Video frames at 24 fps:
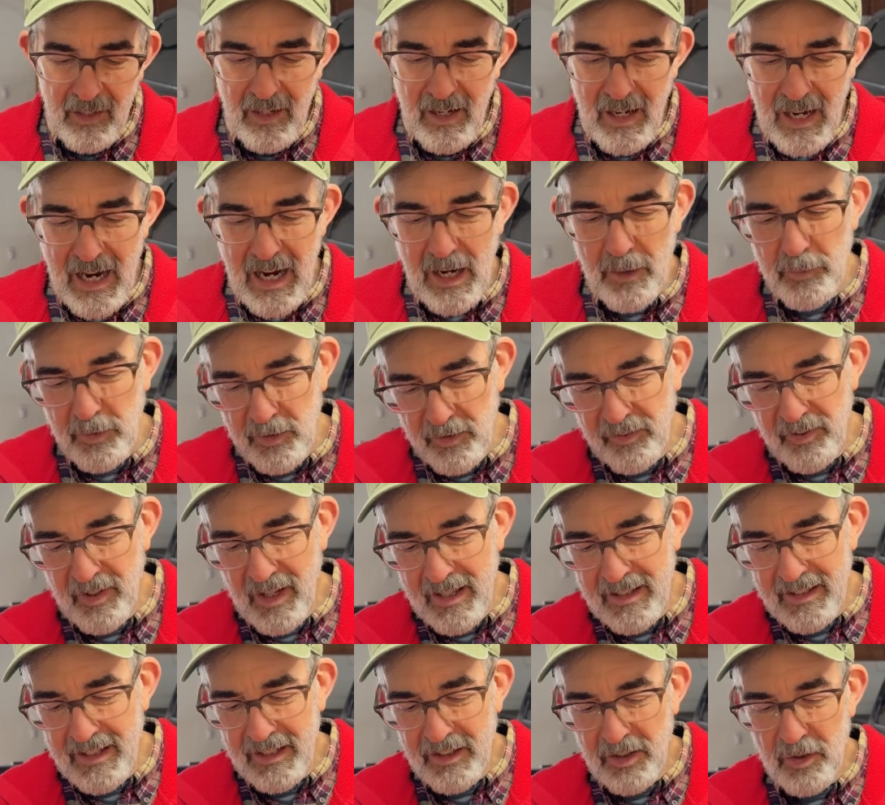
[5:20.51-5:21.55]
I would say
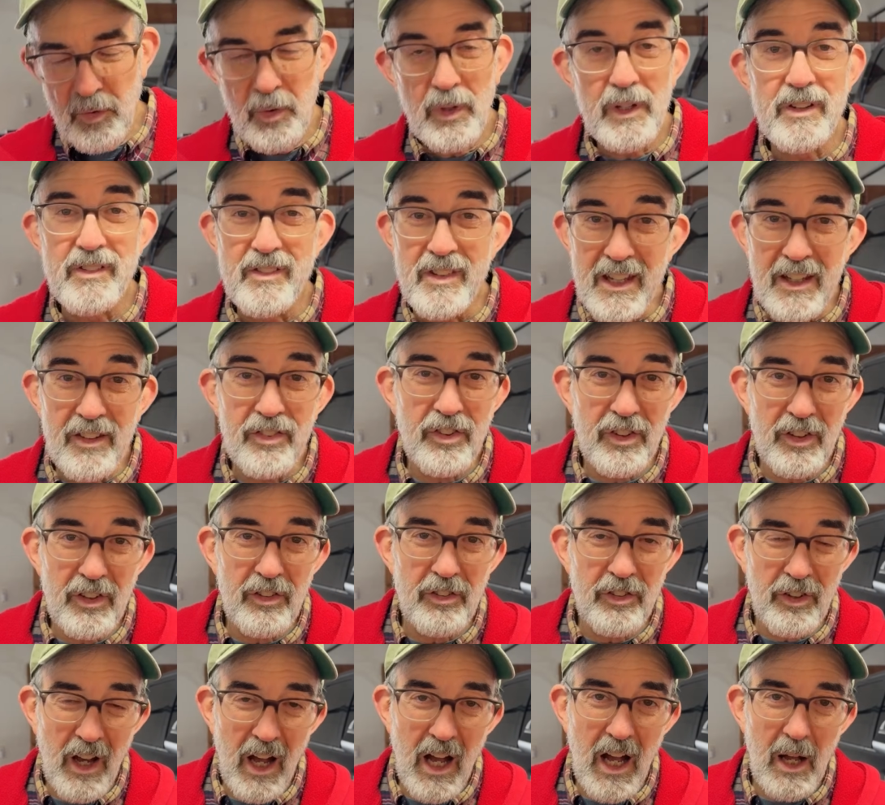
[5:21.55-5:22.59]
they do a decent
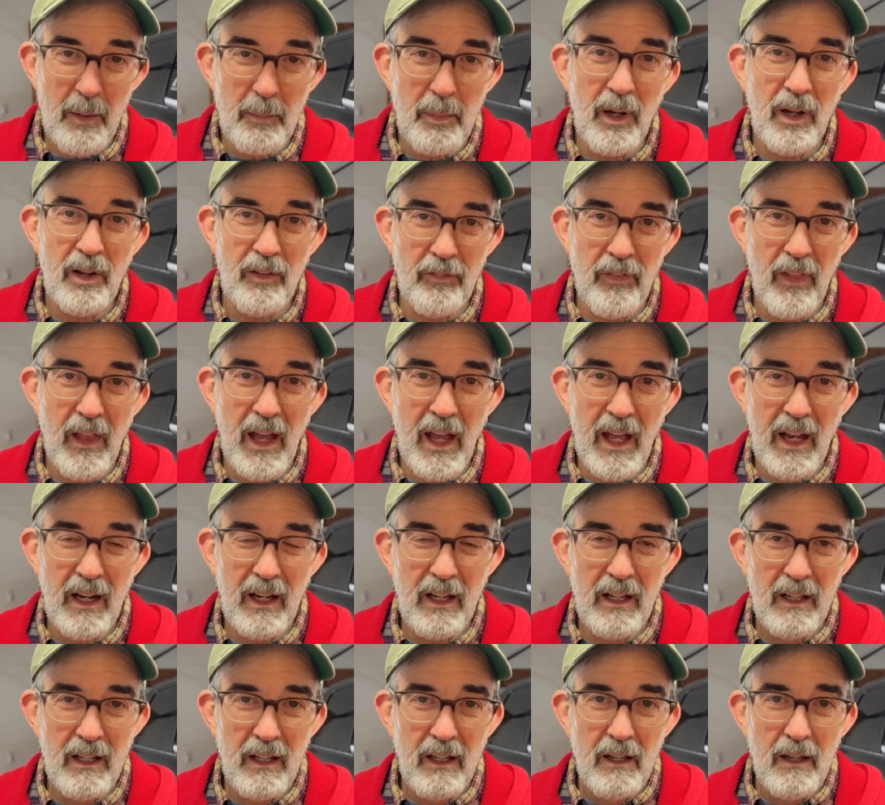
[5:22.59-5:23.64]
job of that,
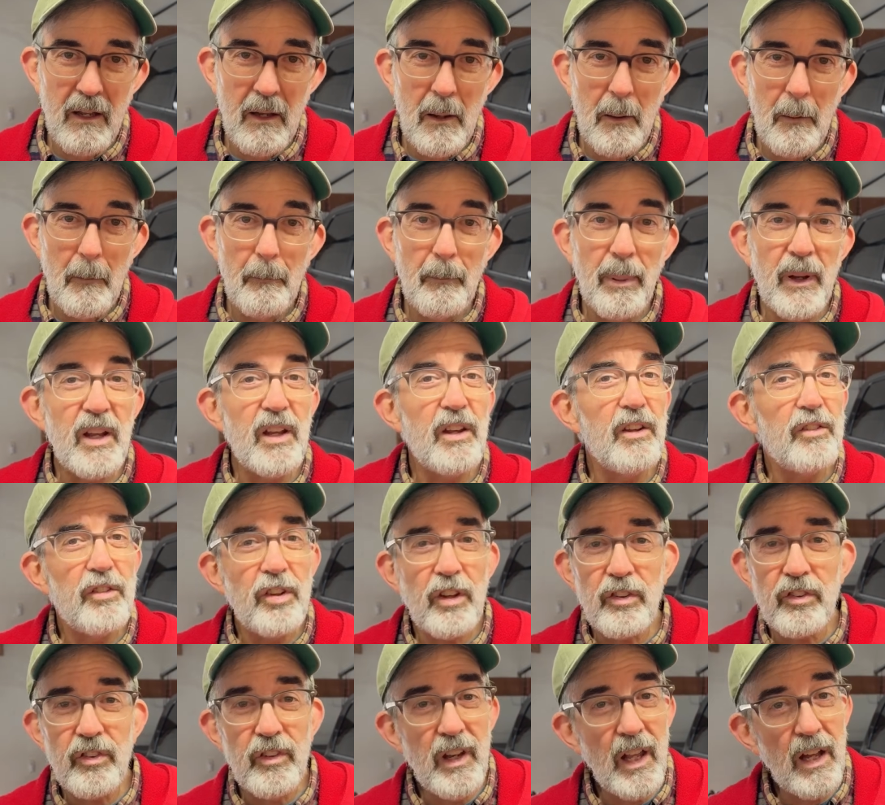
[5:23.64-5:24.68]
but you
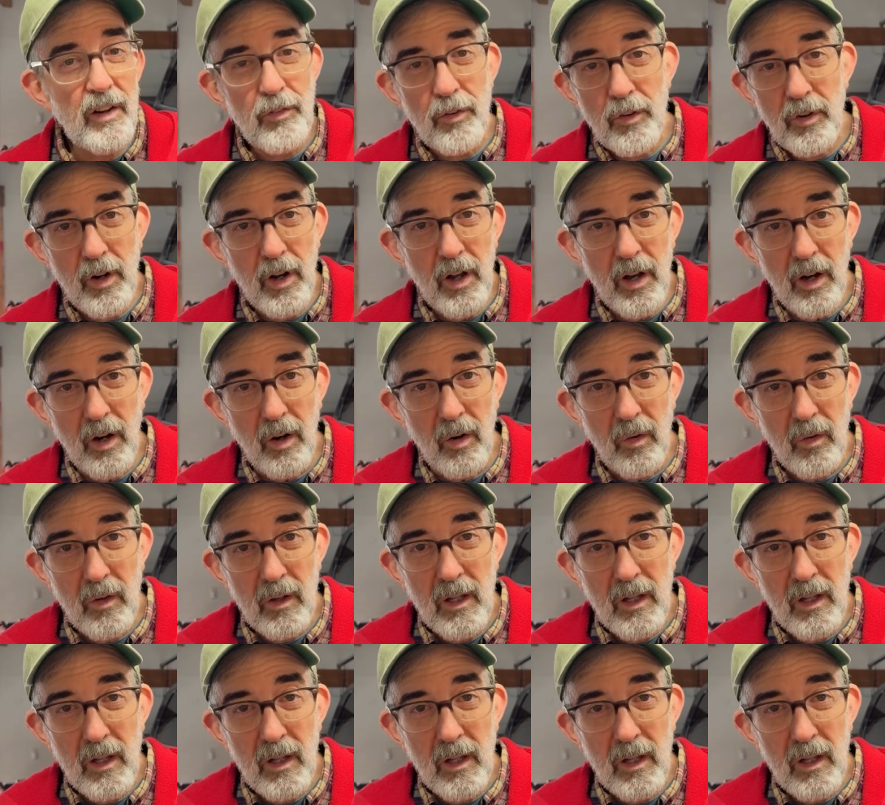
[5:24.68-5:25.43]
just never know.